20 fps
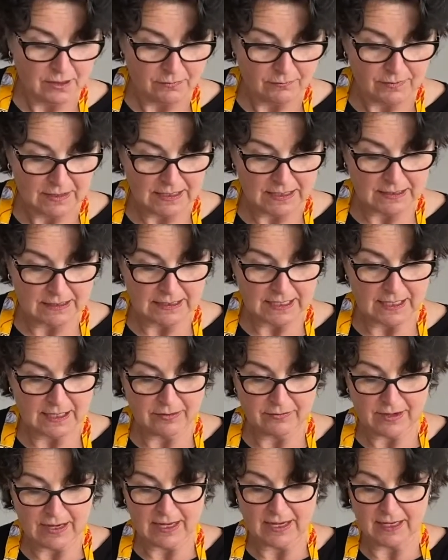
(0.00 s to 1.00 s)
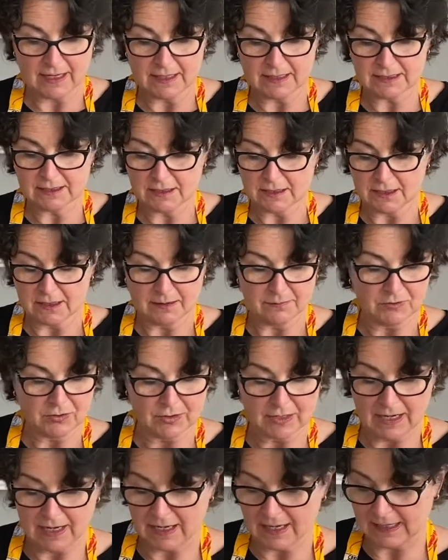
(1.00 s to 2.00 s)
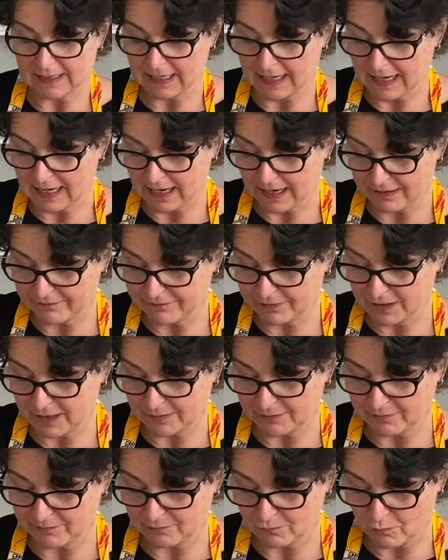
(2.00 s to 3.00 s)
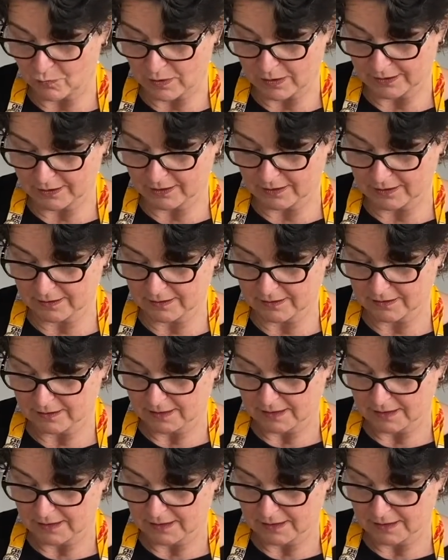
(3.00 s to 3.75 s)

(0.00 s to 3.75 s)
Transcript: We can now add, and I'm gonna add half a cup of water.